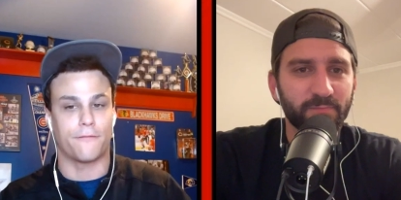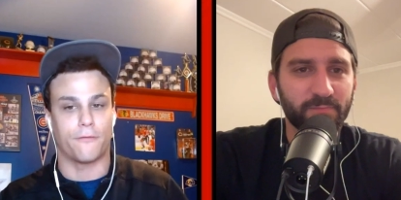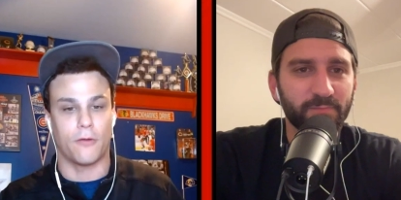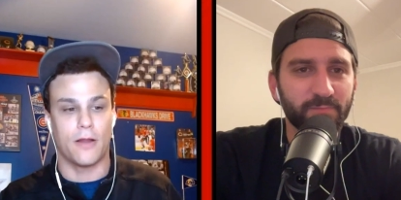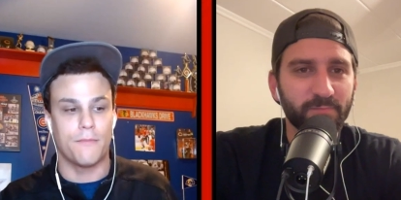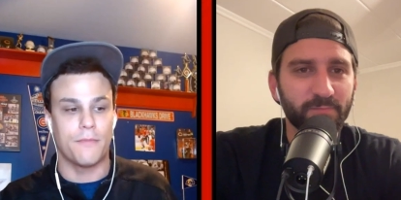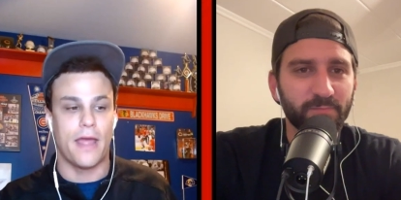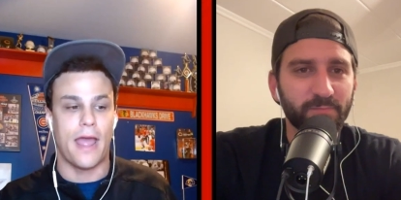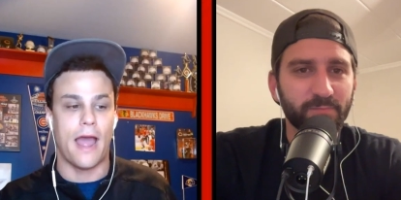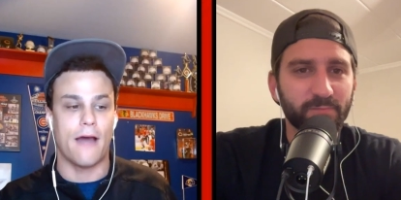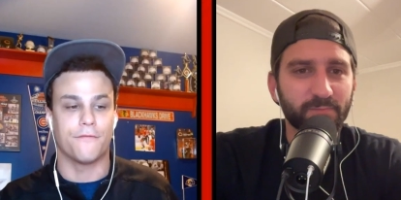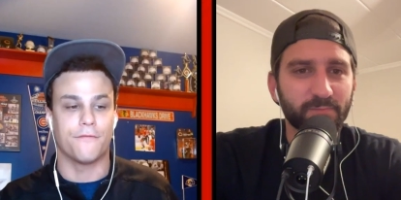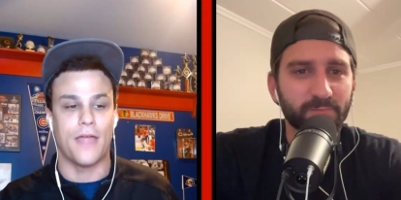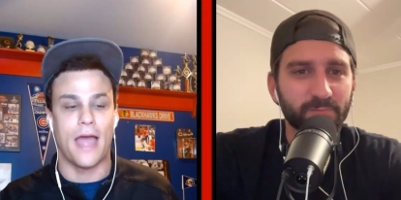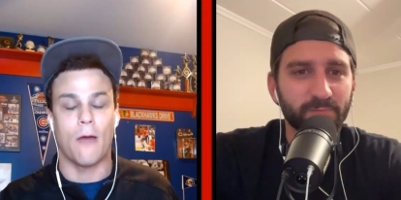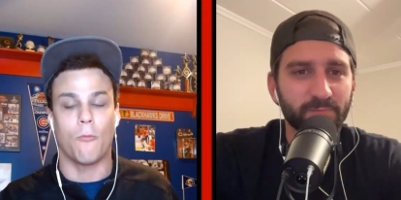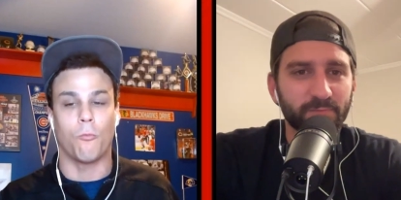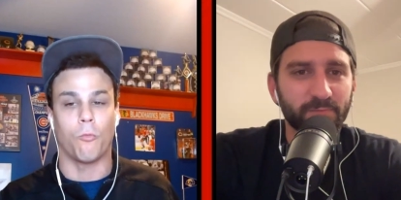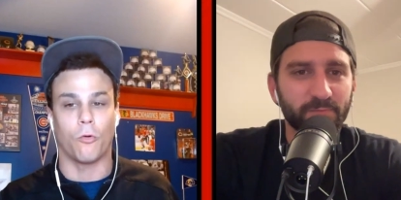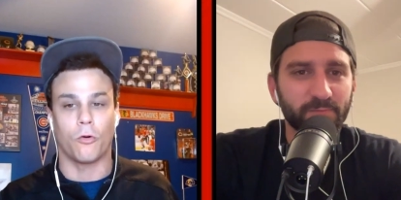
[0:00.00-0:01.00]
Speaker 1: for him to have
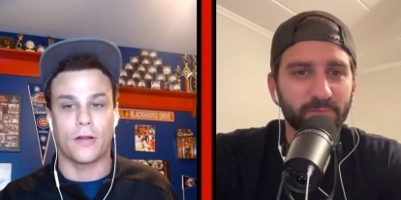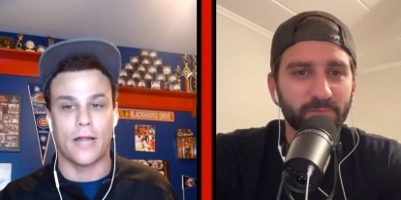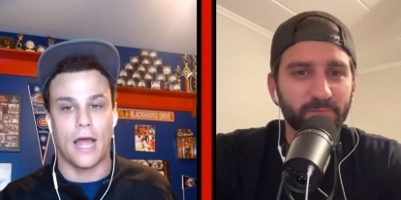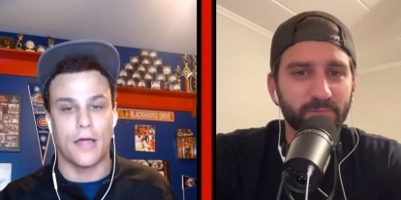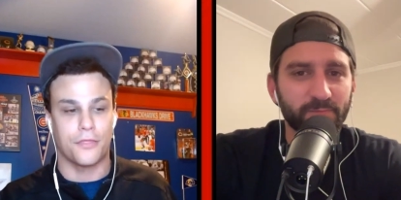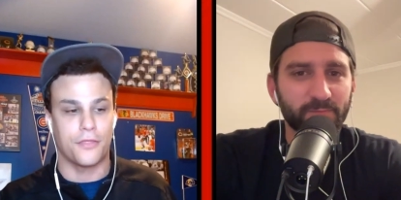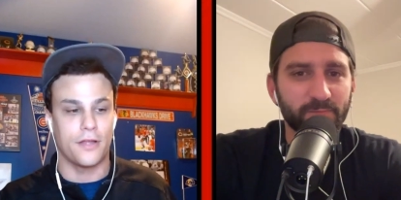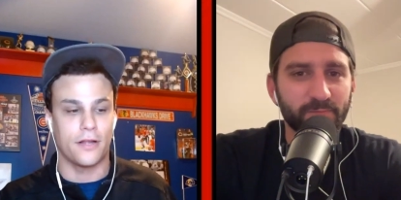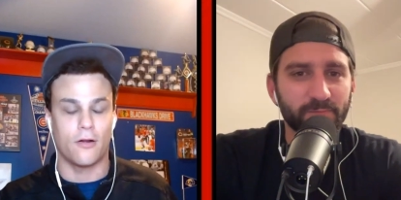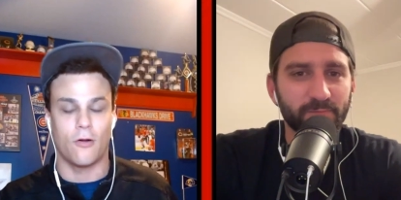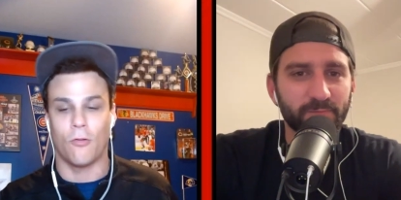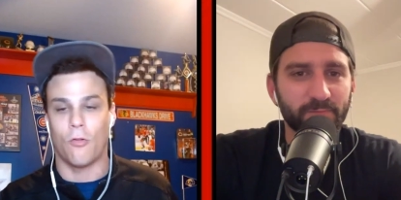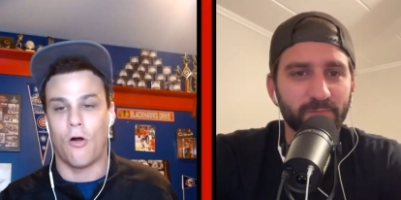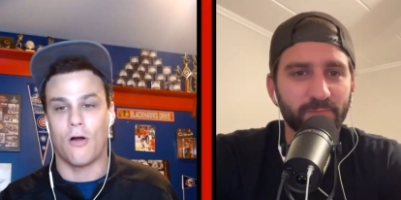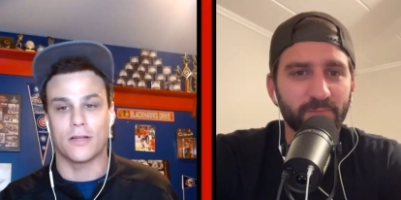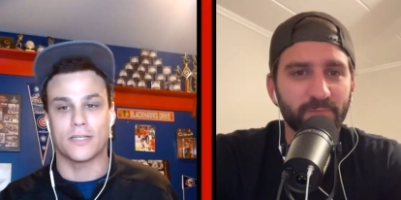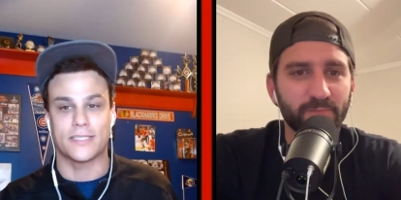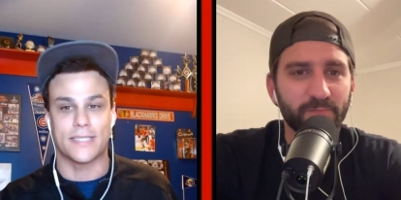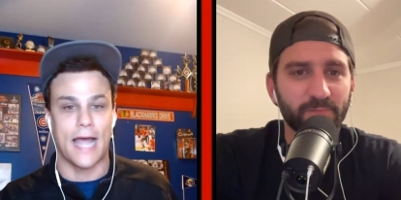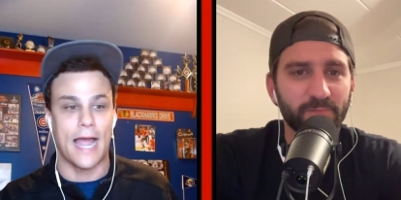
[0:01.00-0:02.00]
that work ethic
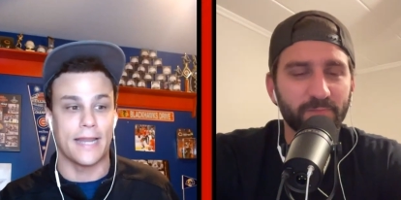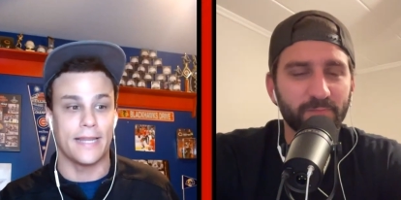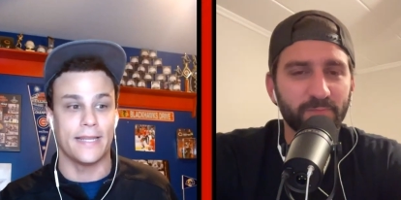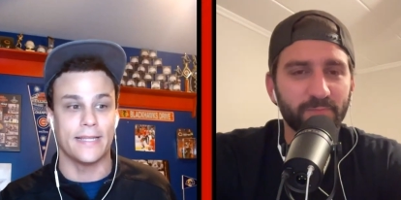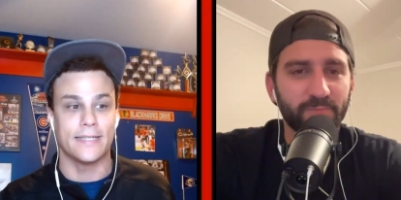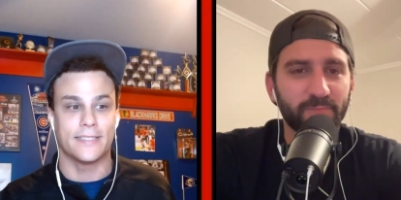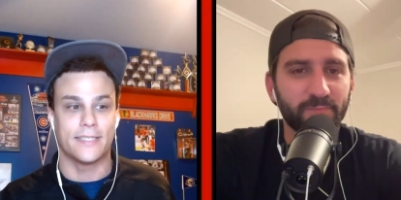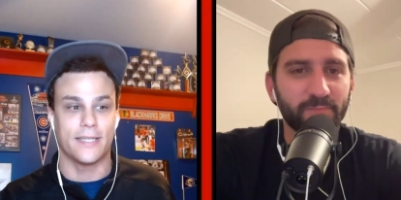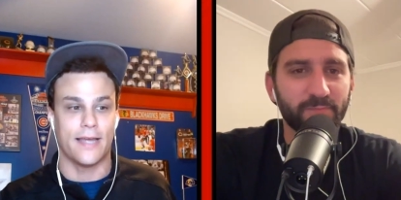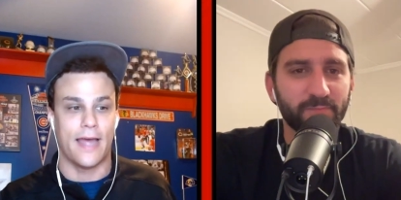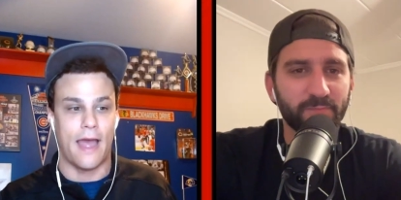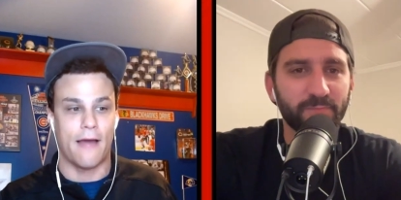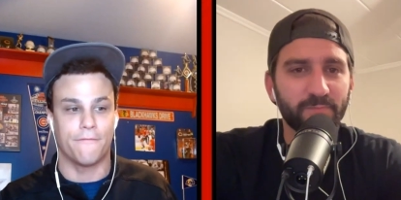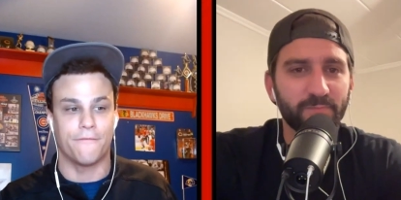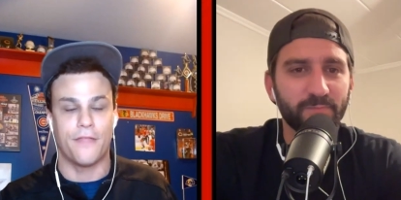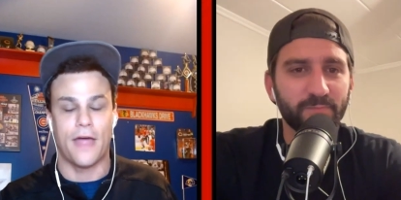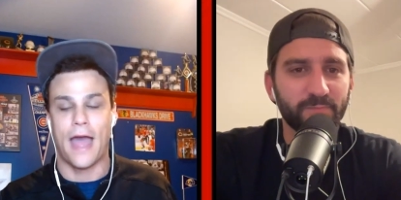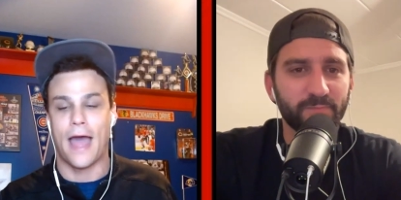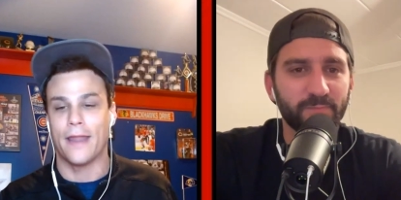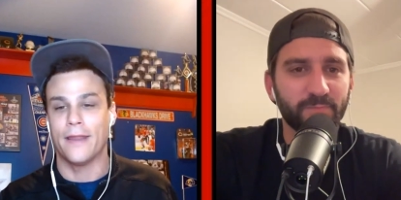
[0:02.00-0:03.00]
alongside it and to
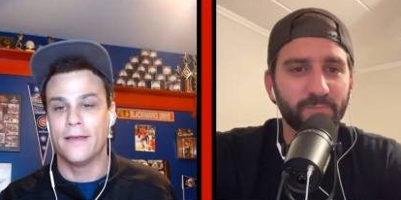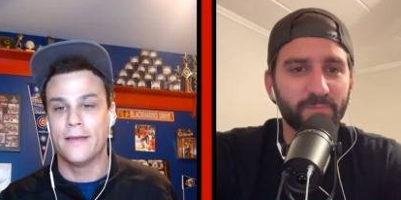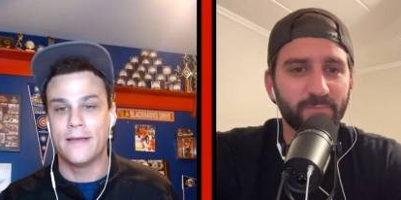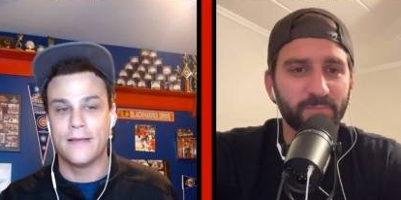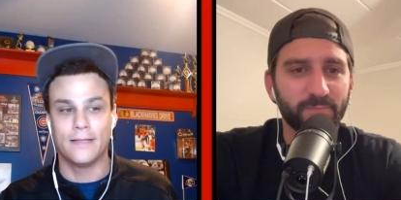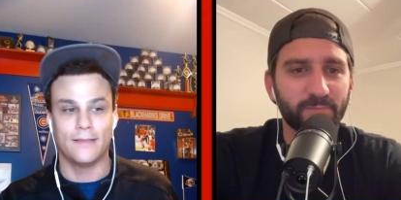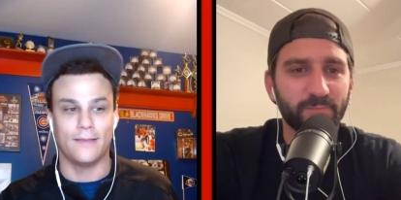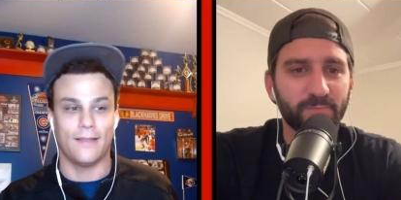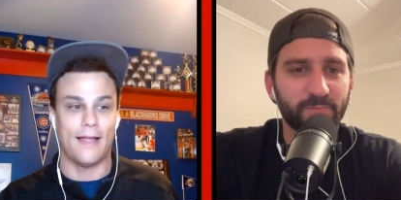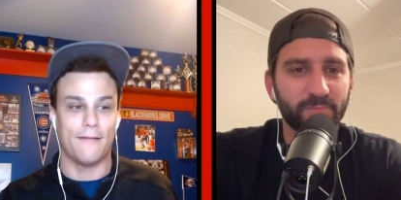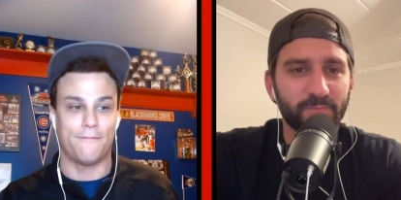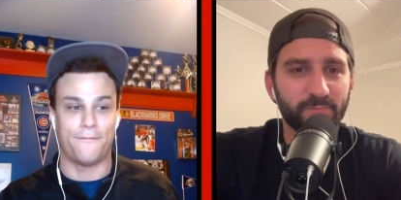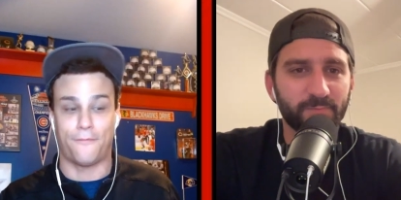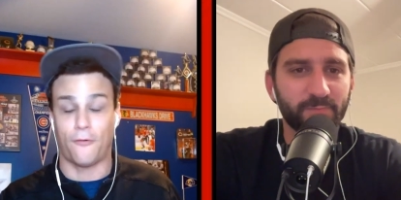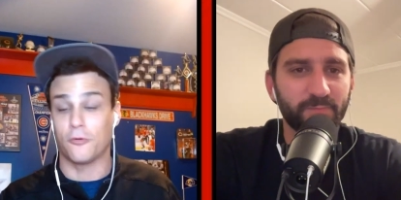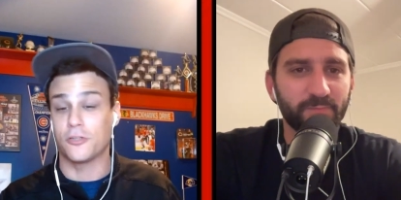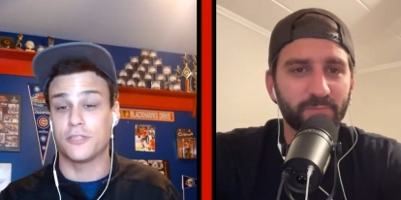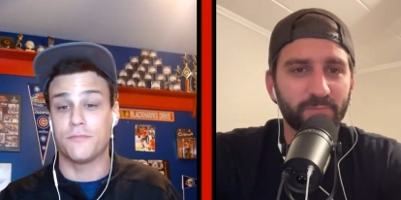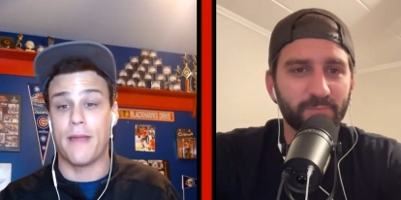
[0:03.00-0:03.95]
have that first